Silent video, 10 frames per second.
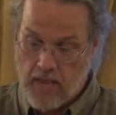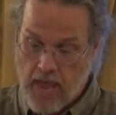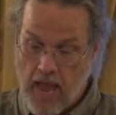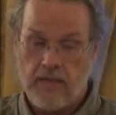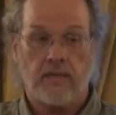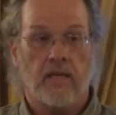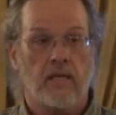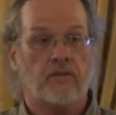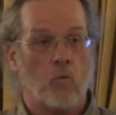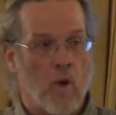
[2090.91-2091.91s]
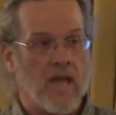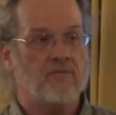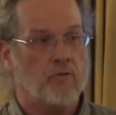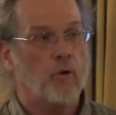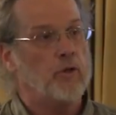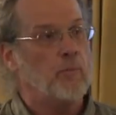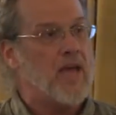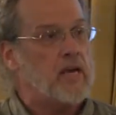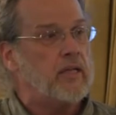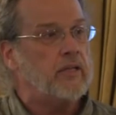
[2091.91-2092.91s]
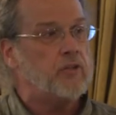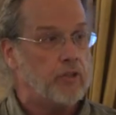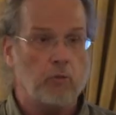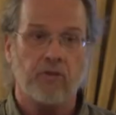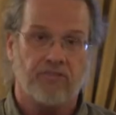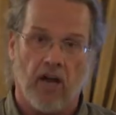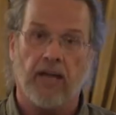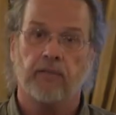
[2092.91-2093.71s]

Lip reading: and it is a way for humanity to unify.